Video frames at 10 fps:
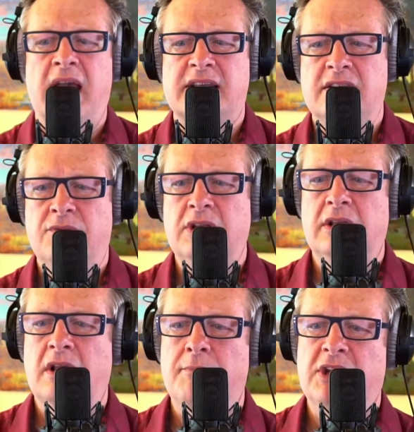
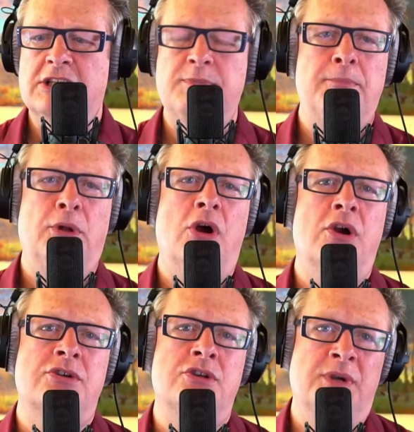activity and because people
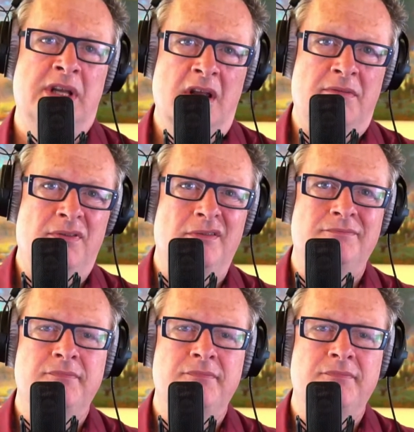aren't doing enough?